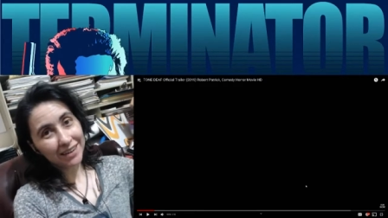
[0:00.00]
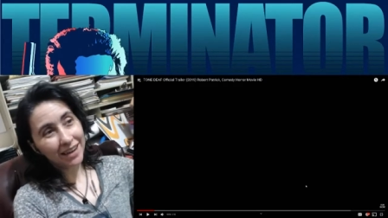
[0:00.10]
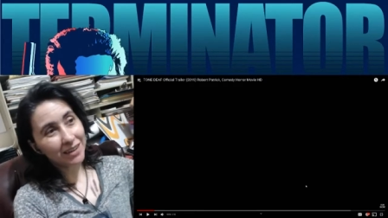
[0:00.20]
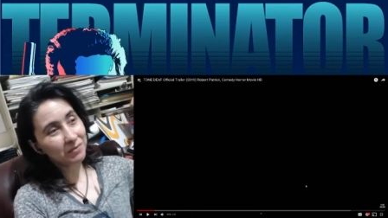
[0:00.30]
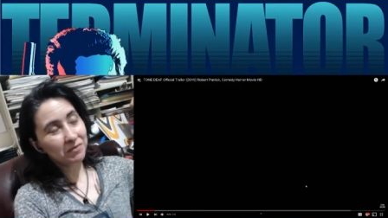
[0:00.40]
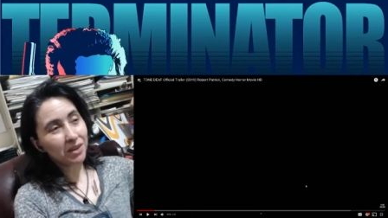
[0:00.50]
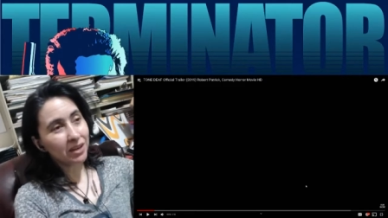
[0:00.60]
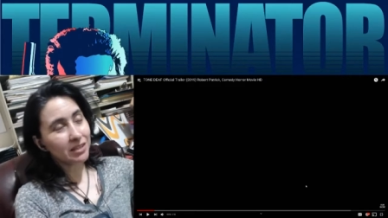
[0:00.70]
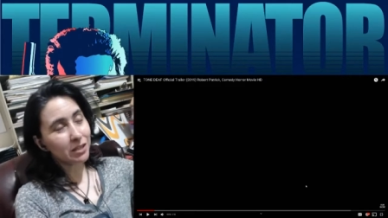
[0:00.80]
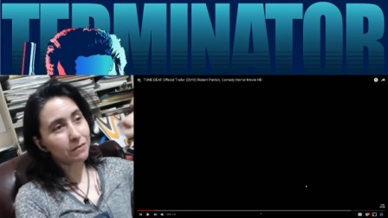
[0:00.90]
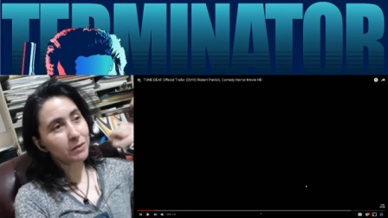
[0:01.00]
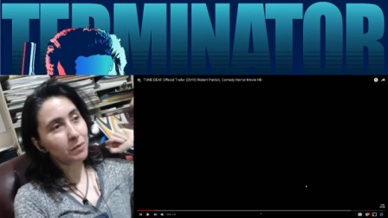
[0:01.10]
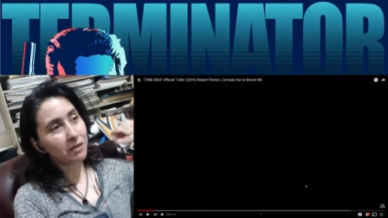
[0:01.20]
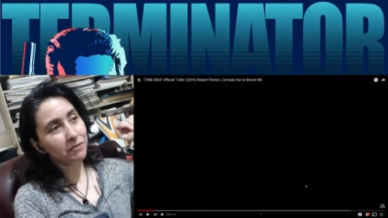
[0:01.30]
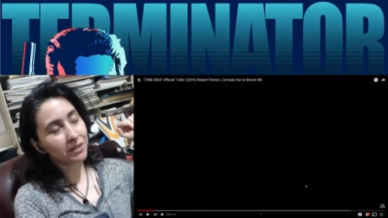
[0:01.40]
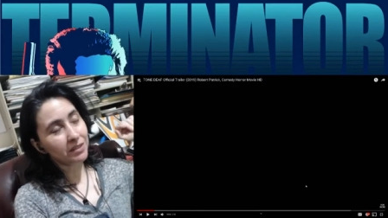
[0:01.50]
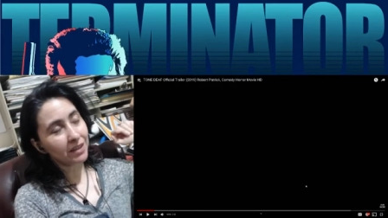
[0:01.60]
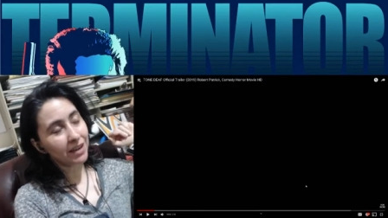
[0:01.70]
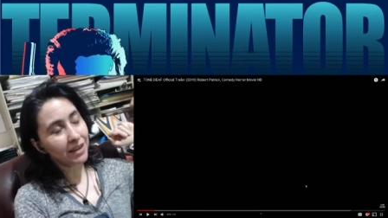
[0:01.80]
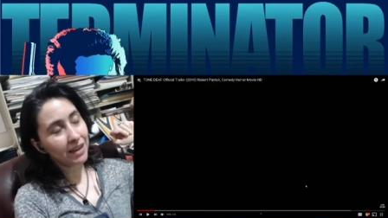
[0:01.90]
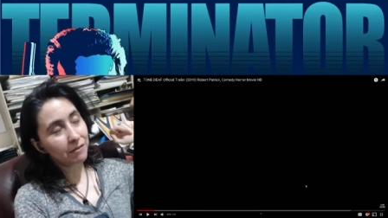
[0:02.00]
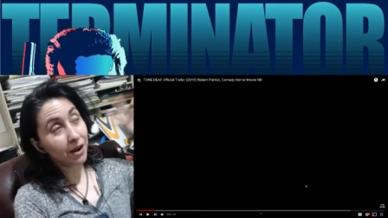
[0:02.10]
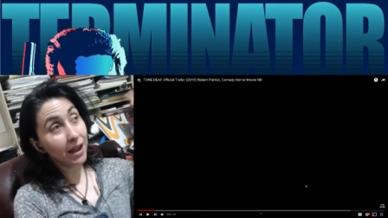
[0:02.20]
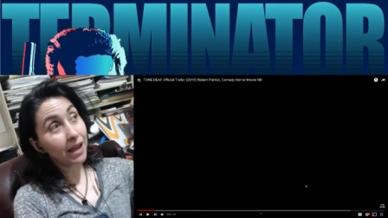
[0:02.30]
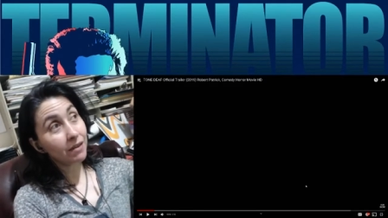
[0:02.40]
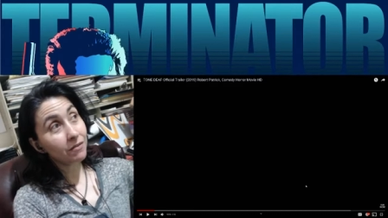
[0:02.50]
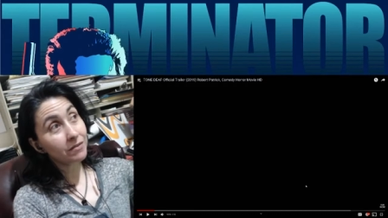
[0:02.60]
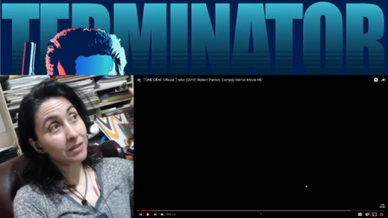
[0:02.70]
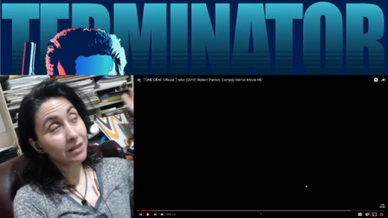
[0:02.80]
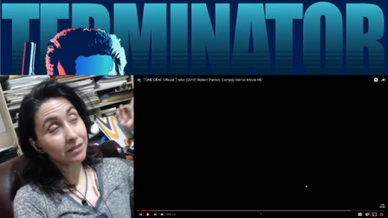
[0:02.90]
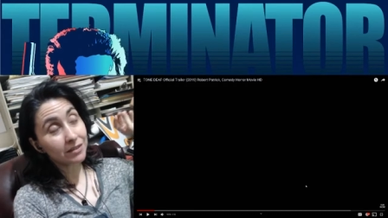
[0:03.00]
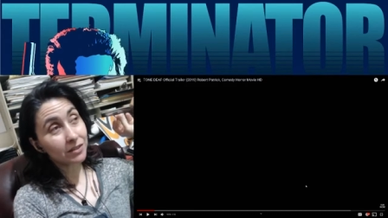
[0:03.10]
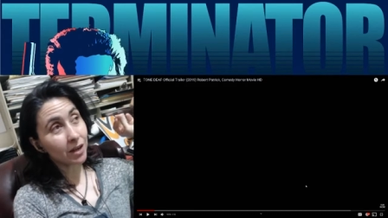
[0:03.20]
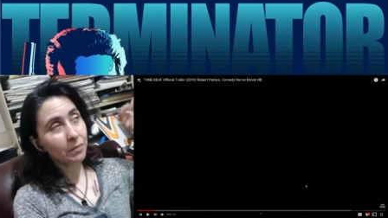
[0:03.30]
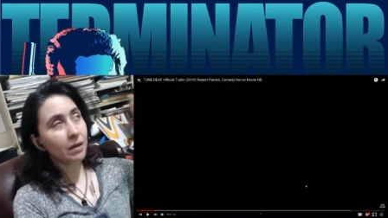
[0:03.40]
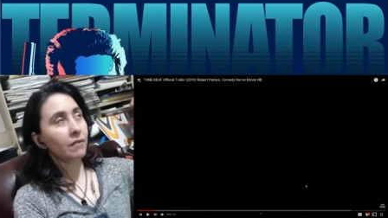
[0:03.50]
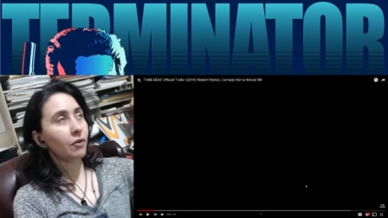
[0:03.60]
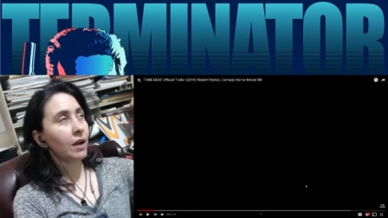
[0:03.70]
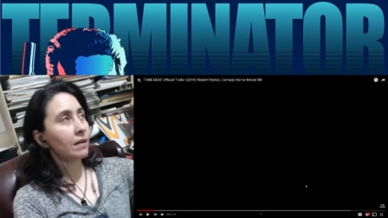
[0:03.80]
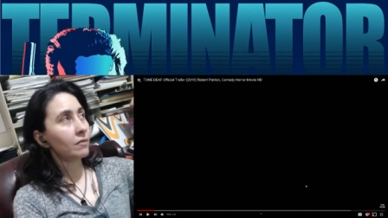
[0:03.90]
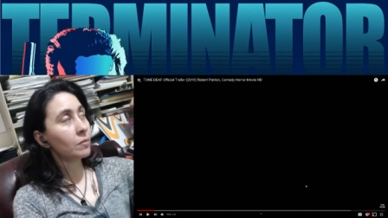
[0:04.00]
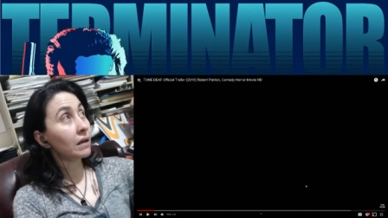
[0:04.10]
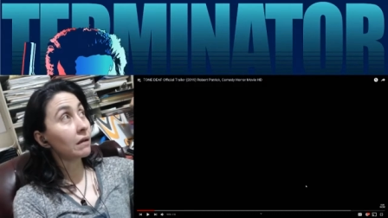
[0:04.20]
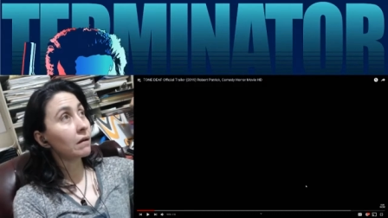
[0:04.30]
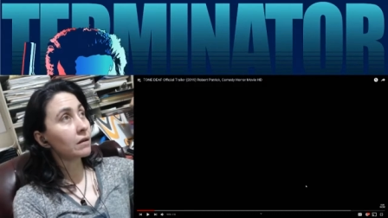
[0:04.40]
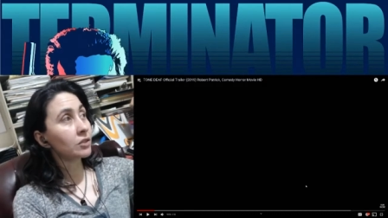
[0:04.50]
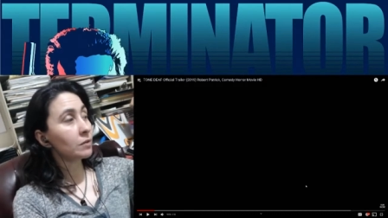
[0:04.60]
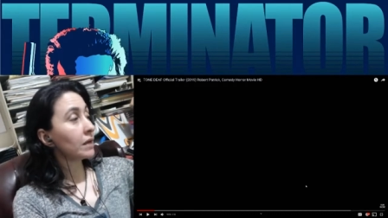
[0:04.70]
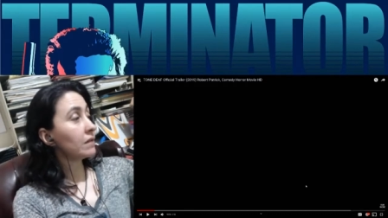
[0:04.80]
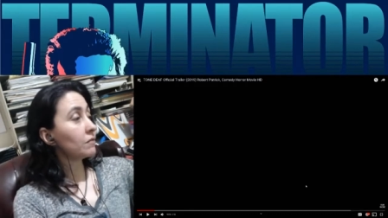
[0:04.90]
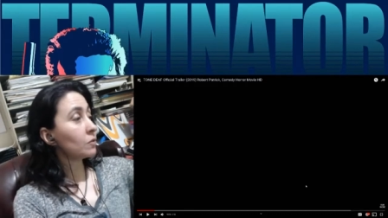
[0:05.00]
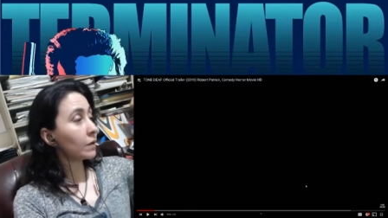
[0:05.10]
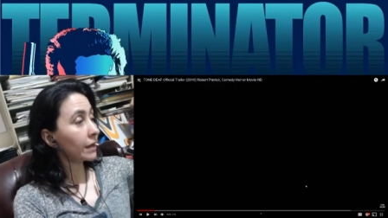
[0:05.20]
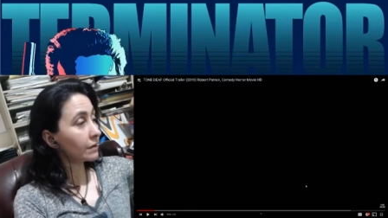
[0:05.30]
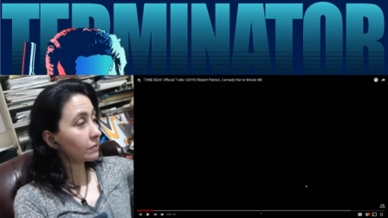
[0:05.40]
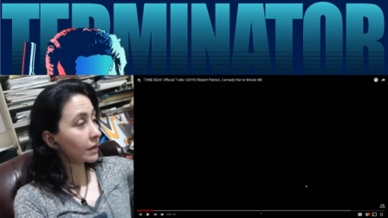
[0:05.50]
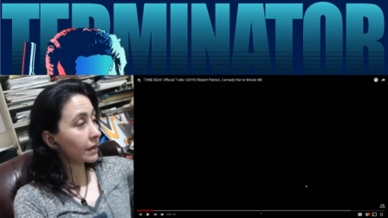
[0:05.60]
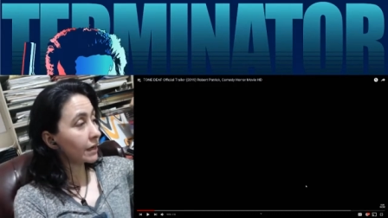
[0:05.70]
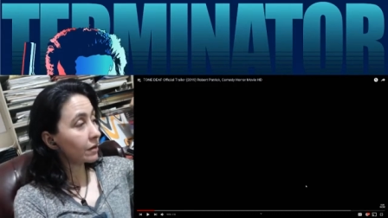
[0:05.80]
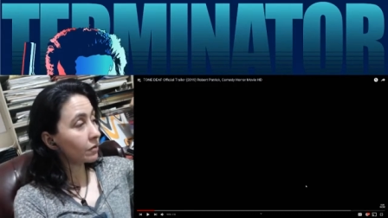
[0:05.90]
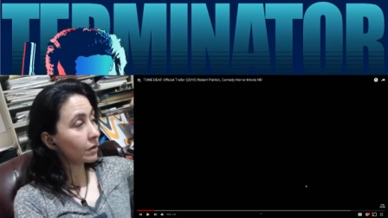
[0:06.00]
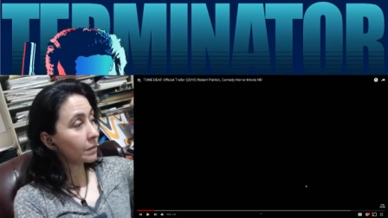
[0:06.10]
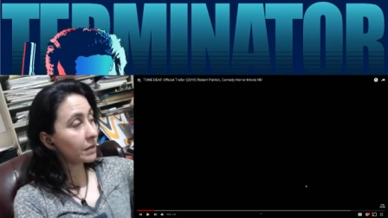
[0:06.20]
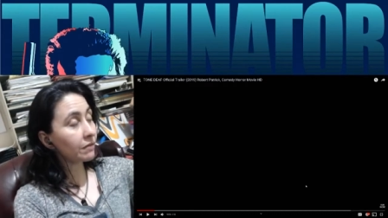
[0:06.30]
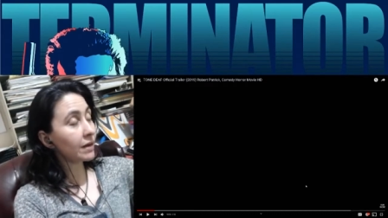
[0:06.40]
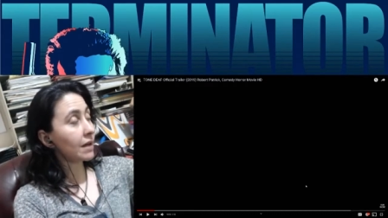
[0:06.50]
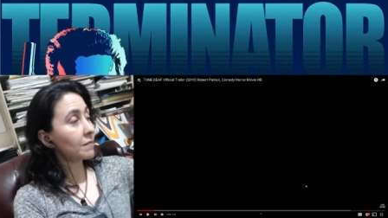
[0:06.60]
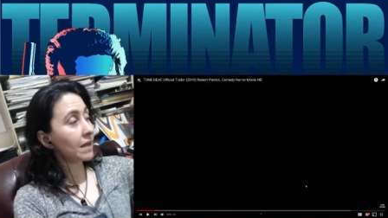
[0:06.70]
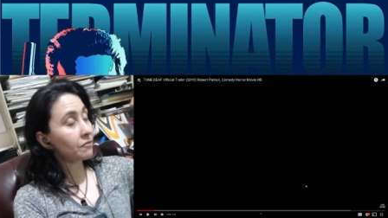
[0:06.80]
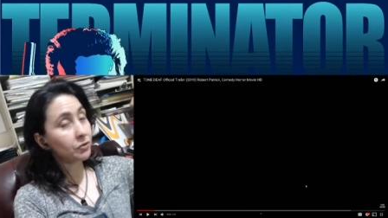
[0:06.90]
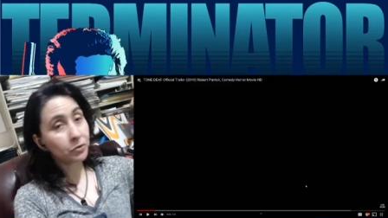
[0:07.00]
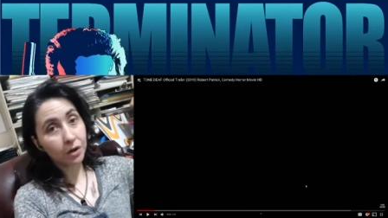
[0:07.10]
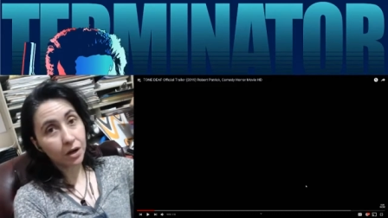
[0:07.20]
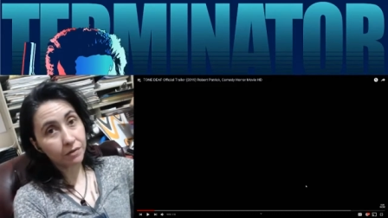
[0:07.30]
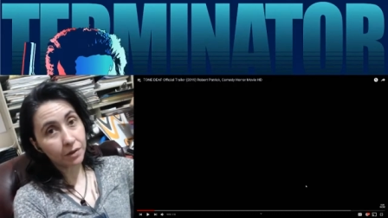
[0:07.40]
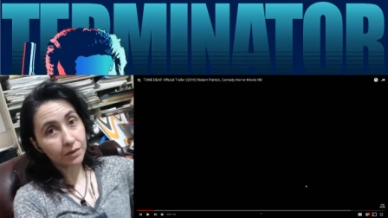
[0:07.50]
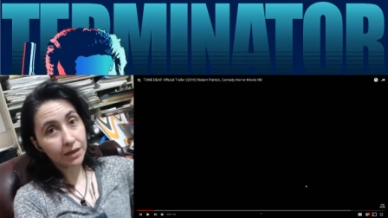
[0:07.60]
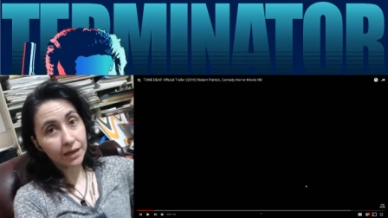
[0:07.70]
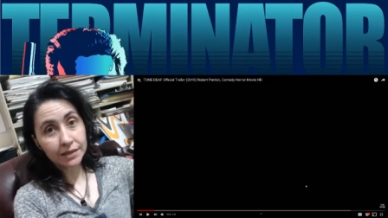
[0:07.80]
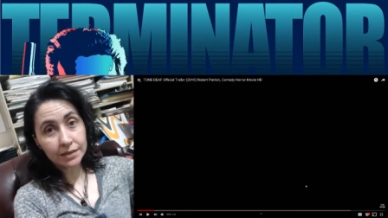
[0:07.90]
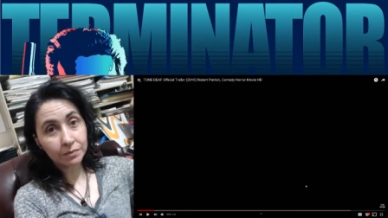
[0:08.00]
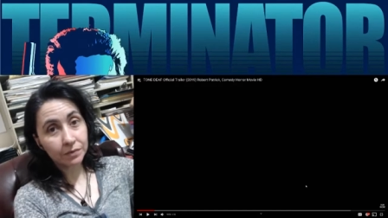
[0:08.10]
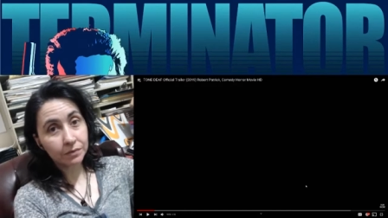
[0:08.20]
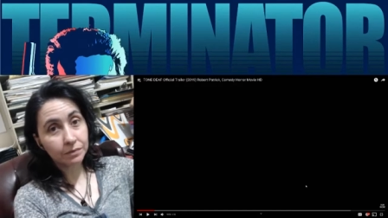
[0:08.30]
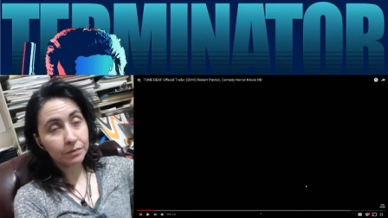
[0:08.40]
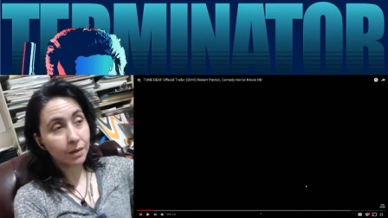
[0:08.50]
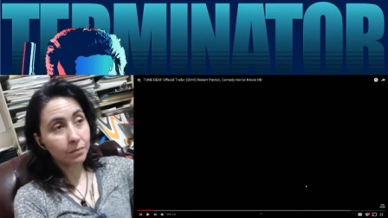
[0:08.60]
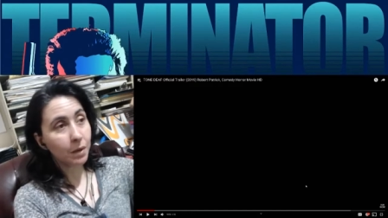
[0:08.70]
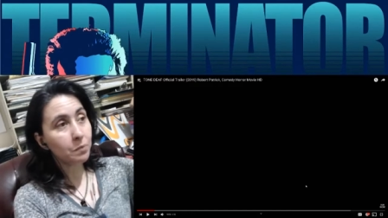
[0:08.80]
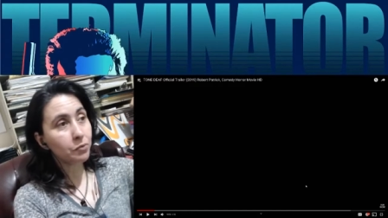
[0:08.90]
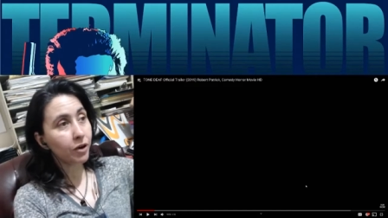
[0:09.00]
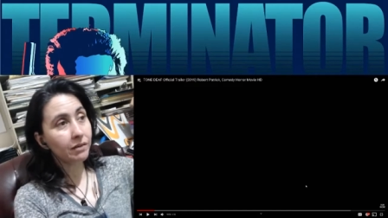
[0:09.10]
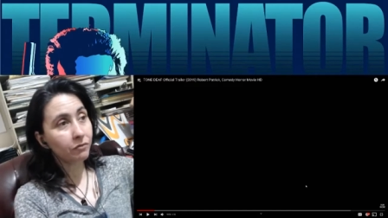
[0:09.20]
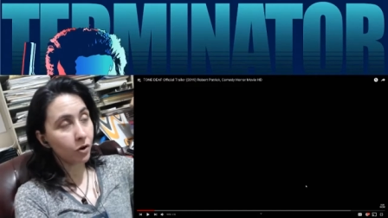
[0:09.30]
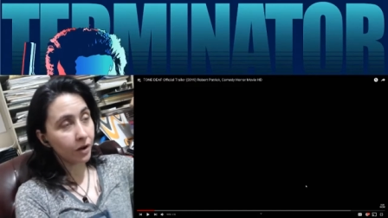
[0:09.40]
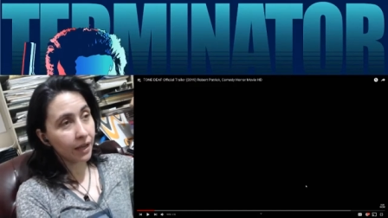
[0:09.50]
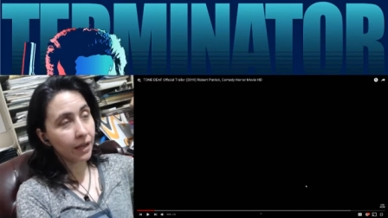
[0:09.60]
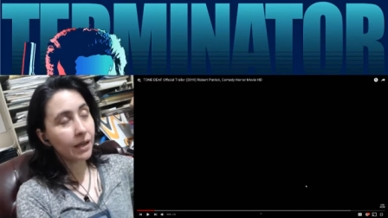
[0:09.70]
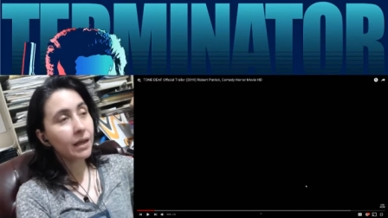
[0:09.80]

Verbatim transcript: I've got a soft spot for this guy. Ever have since I'm ever have. Oh my gosh, am I even awake right now? I'm getting ready to have my afternoon coffee, but I guess I'm brain farting.